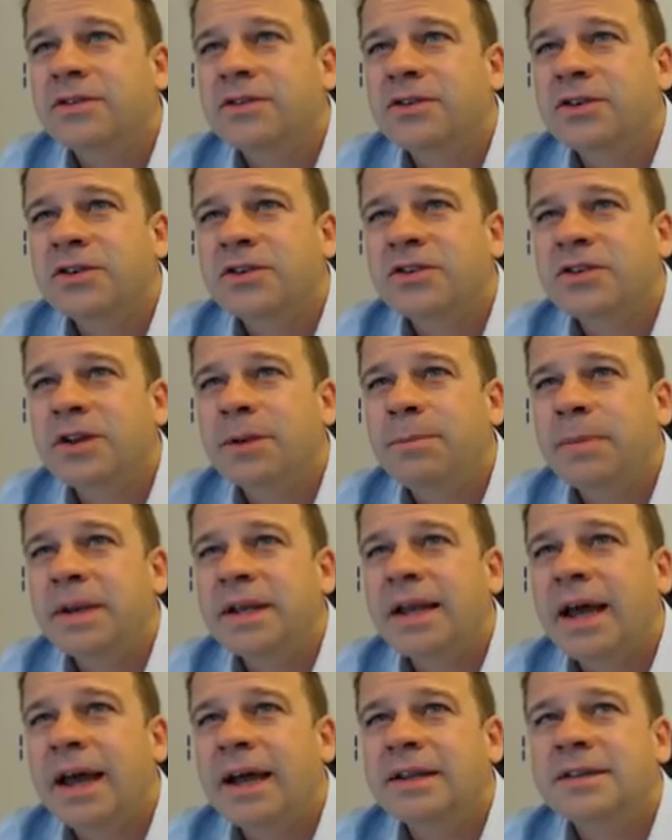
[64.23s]
just slipping
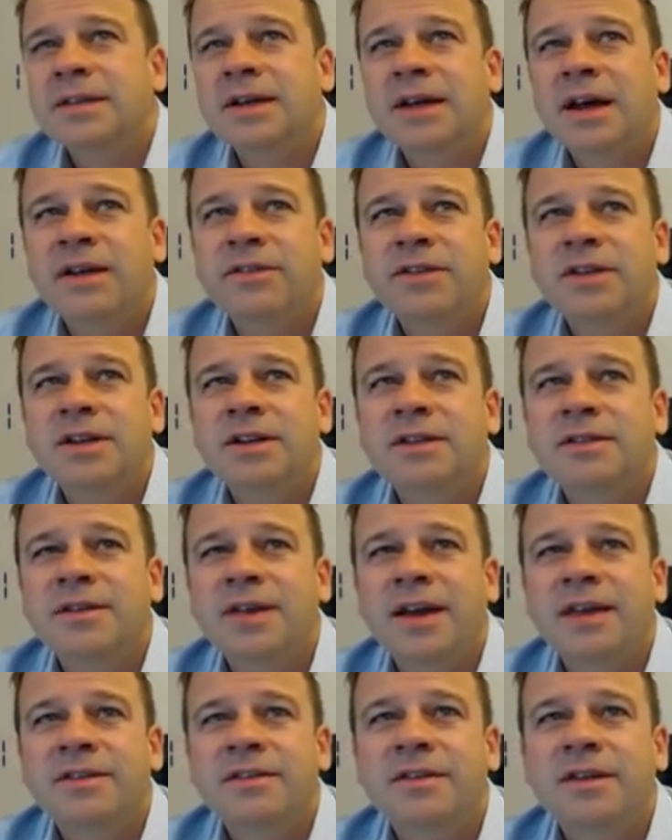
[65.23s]
down to have a little
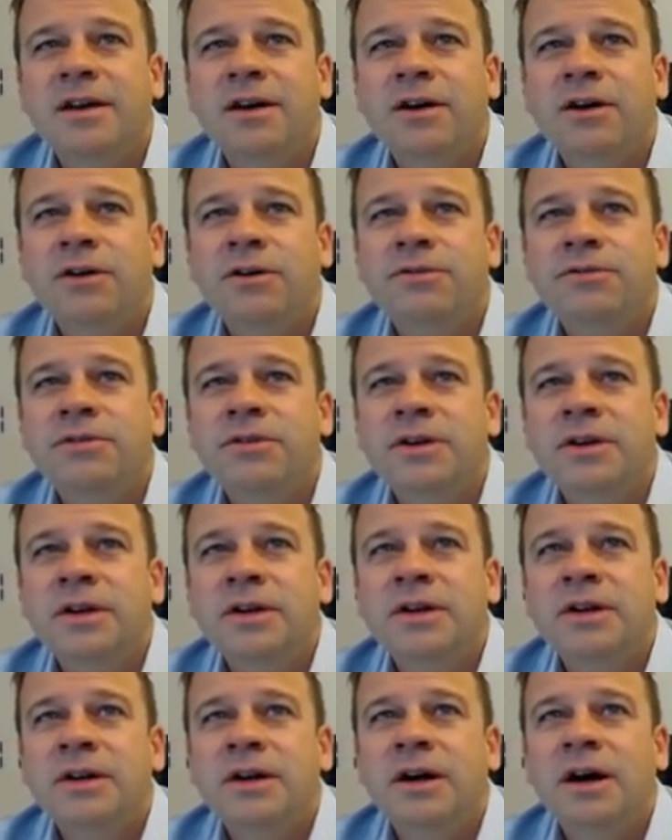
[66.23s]
tester of
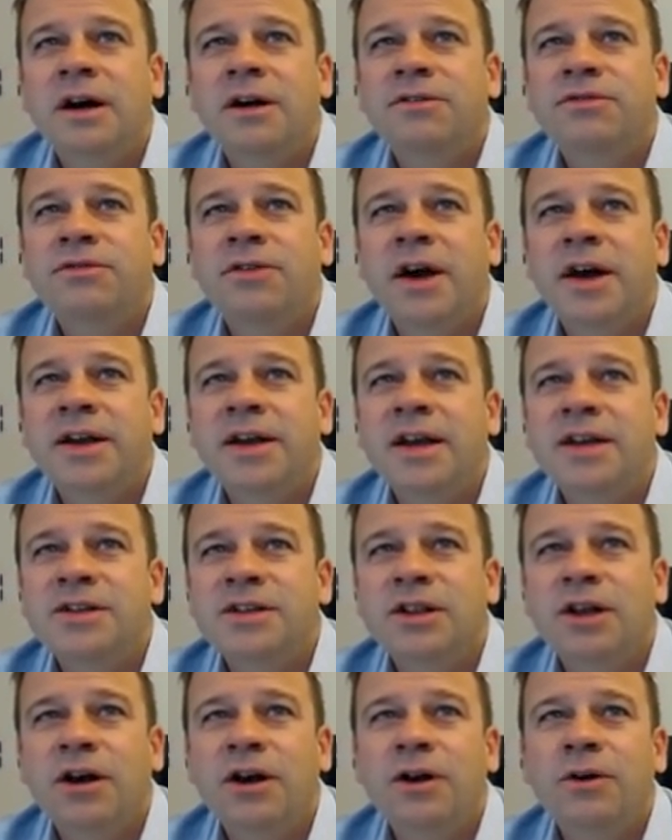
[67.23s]
uh, Friday's
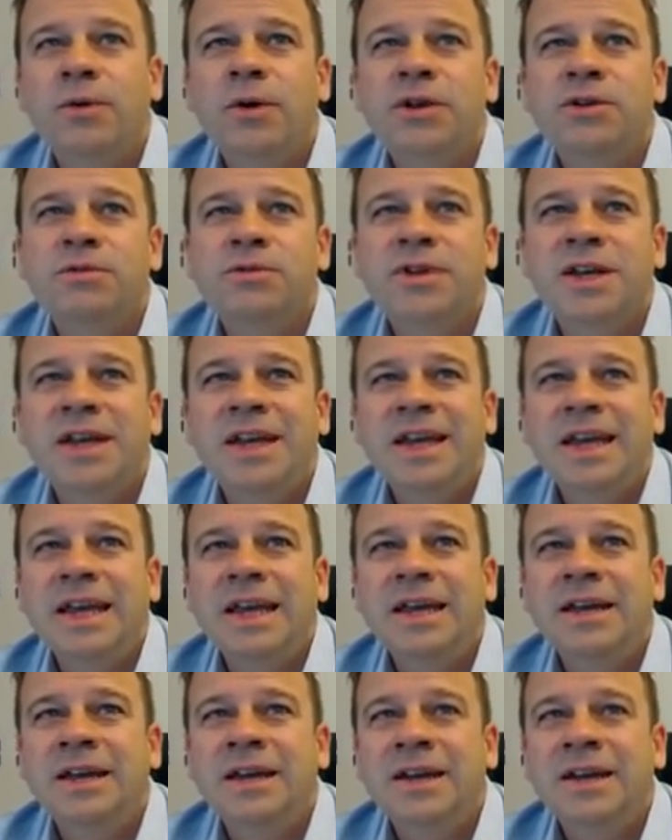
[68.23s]
low, which was a key